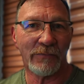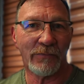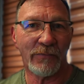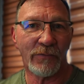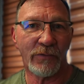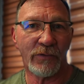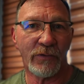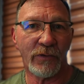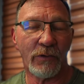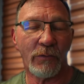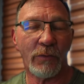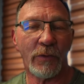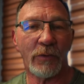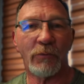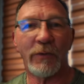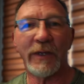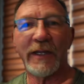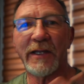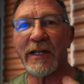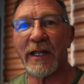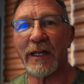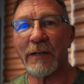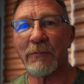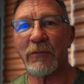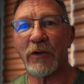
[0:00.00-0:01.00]
So when we
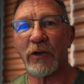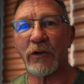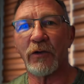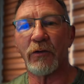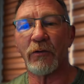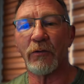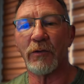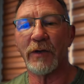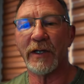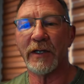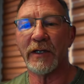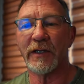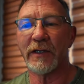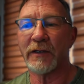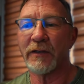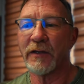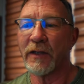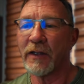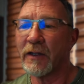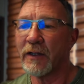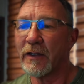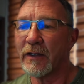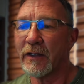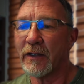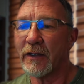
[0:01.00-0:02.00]
came to Korea,
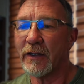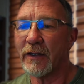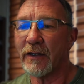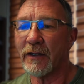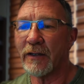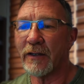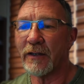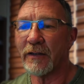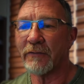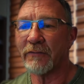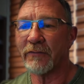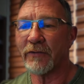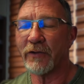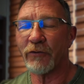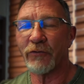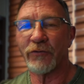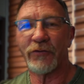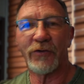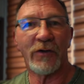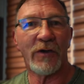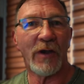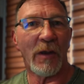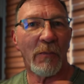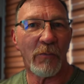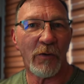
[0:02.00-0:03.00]
uh, there's a
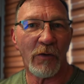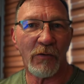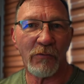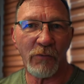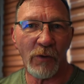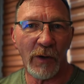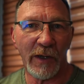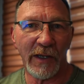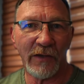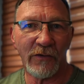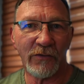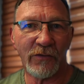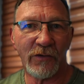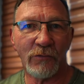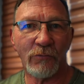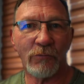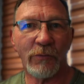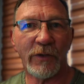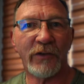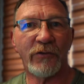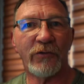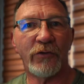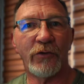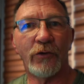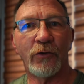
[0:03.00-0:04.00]
number of ways in
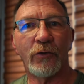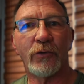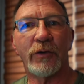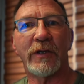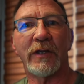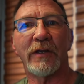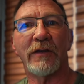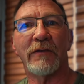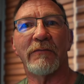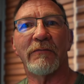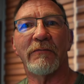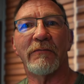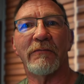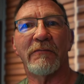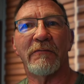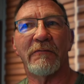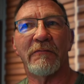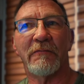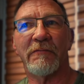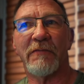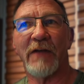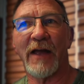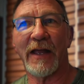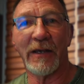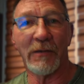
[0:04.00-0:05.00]
which you can
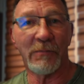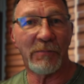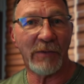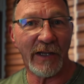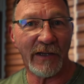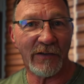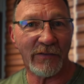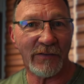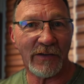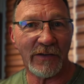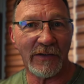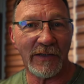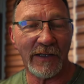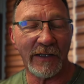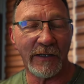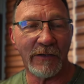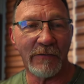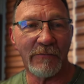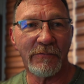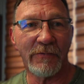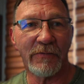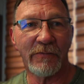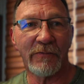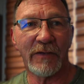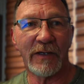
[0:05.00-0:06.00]
find a place to live,